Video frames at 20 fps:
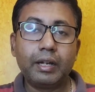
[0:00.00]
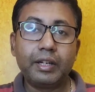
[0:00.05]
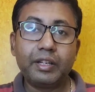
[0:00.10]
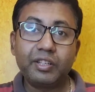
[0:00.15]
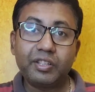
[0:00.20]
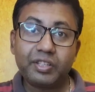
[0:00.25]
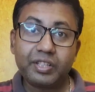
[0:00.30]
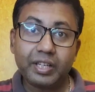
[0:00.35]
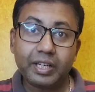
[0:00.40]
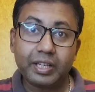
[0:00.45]

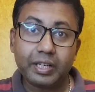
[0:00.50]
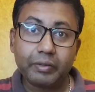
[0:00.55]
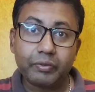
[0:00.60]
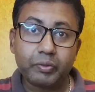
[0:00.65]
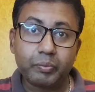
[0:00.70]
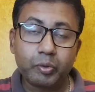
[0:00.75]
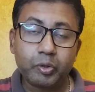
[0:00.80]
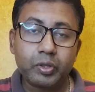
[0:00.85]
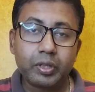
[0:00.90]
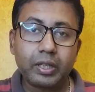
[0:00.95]

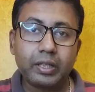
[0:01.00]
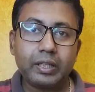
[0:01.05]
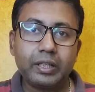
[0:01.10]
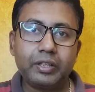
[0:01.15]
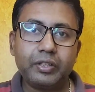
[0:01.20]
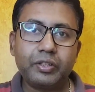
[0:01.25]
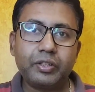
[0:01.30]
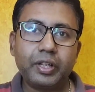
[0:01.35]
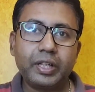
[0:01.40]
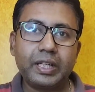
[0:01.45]
initiatives, musical
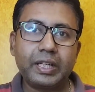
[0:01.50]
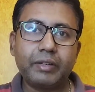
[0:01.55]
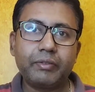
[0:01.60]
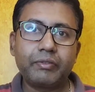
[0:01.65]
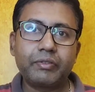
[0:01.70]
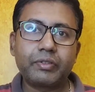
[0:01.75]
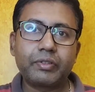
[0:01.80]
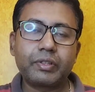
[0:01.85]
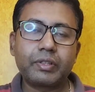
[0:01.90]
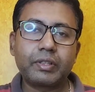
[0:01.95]

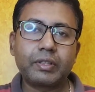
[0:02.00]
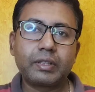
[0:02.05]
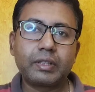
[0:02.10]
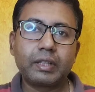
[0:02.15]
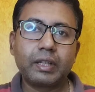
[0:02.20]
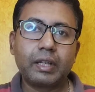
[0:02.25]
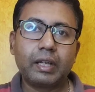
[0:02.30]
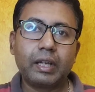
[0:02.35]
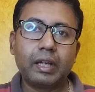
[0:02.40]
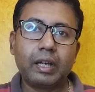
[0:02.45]
initiatives
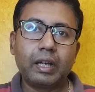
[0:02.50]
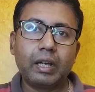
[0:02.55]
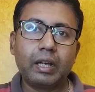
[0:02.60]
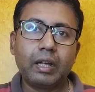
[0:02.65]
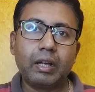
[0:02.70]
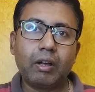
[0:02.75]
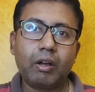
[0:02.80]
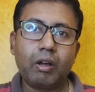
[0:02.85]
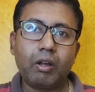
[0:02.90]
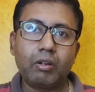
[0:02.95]

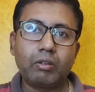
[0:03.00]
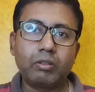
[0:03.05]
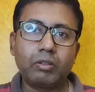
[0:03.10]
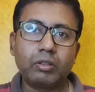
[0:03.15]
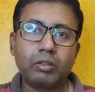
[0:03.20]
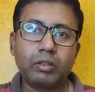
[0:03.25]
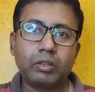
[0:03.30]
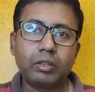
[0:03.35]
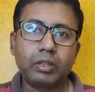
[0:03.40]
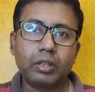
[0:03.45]

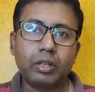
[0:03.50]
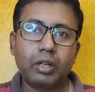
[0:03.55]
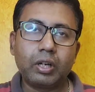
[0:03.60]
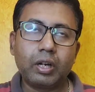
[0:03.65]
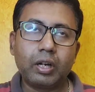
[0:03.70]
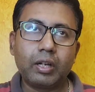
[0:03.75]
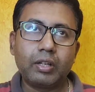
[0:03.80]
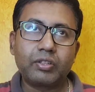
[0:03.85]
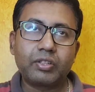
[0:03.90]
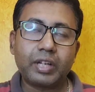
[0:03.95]
on
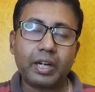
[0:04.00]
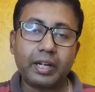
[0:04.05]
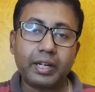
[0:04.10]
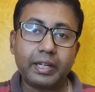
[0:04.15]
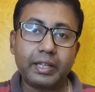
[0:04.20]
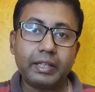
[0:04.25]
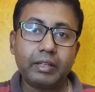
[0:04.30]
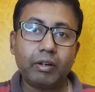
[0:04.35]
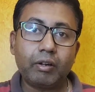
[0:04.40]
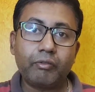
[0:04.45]

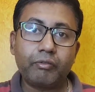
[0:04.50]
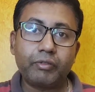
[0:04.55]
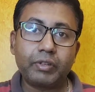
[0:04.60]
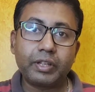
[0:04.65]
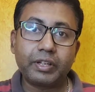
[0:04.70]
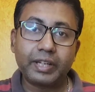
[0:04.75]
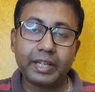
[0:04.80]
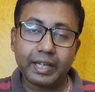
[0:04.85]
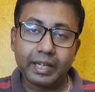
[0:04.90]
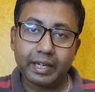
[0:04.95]
study of
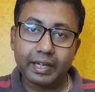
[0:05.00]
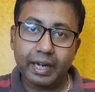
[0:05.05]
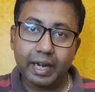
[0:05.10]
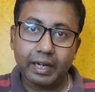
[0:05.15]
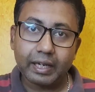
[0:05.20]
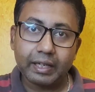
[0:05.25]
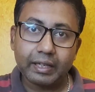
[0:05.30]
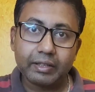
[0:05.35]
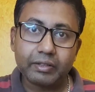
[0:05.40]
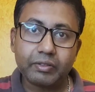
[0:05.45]
the rare
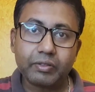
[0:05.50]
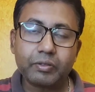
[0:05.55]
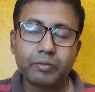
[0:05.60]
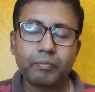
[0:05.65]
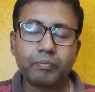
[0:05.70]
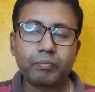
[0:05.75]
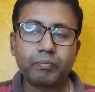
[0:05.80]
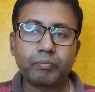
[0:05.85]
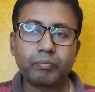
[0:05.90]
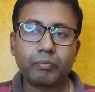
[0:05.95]

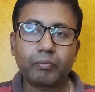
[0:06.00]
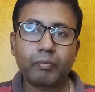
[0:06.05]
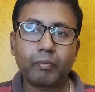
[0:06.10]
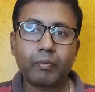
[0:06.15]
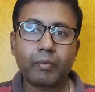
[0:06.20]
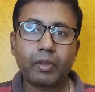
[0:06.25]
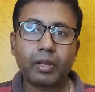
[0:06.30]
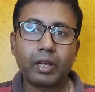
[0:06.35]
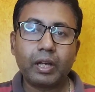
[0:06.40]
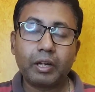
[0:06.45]
ragas,
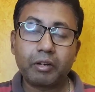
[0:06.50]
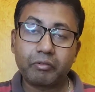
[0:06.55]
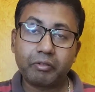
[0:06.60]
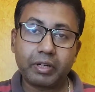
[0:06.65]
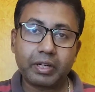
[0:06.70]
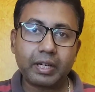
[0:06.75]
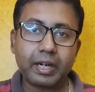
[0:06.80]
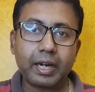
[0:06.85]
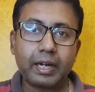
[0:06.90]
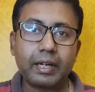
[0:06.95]

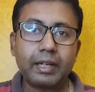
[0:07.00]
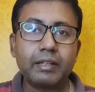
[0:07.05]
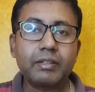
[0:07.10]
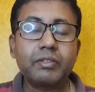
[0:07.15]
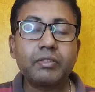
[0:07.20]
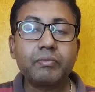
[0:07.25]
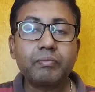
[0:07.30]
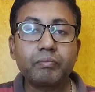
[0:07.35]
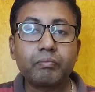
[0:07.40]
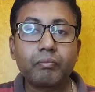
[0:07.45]
unword
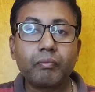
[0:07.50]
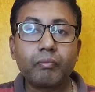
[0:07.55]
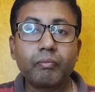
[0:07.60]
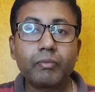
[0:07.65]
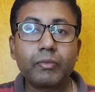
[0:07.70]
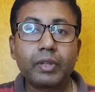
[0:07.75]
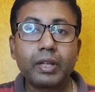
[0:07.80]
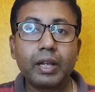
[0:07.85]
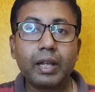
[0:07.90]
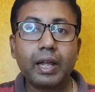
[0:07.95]
ragas,
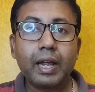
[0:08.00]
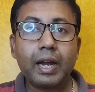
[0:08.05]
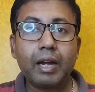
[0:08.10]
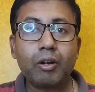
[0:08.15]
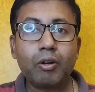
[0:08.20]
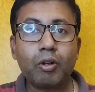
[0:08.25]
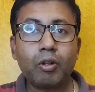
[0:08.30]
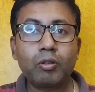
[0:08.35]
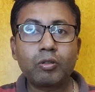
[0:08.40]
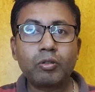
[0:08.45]

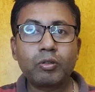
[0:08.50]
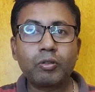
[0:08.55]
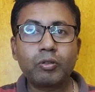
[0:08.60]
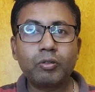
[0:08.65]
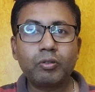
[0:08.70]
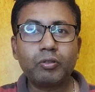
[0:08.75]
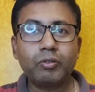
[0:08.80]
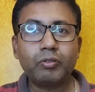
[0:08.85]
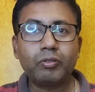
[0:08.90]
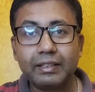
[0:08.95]
and
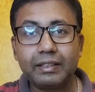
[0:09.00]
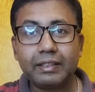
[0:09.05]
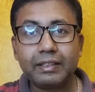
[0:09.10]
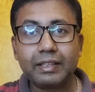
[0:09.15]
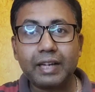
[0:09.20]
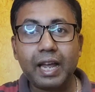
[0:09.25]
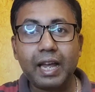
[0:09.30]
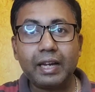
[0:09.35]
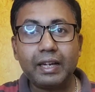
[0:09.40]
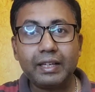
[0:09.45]
also
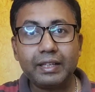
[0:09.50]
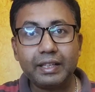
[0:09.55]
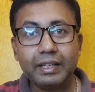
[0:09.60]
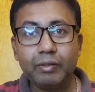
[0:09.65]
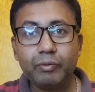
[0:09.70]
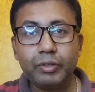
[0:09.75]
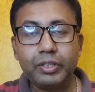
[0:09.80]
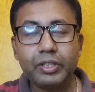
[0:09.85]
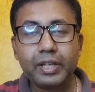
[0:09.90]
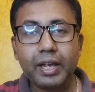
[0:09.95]
raga
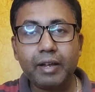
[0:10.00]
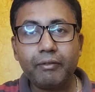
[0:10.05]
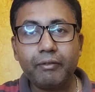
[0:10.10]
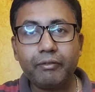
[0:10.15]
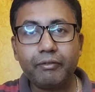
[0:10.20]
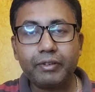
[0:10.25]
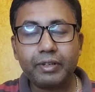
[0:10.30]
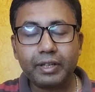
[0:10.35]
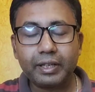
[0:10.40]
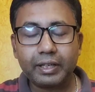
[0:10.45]
reel, which I
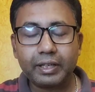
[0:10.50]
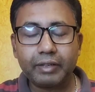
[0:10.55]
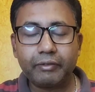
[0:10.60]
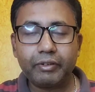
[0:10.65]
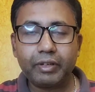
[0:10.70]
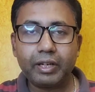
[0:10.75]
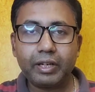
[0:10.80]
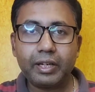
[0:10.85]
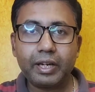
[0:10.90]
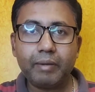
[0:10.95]
have
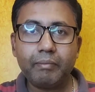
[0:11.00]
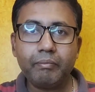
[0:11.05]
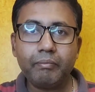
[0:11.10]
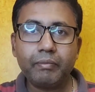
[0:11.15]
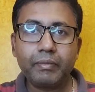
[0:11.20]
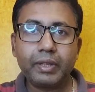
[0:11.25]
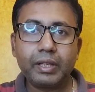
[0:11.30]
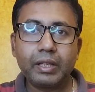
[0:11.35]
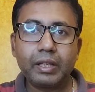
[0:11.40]
given a name,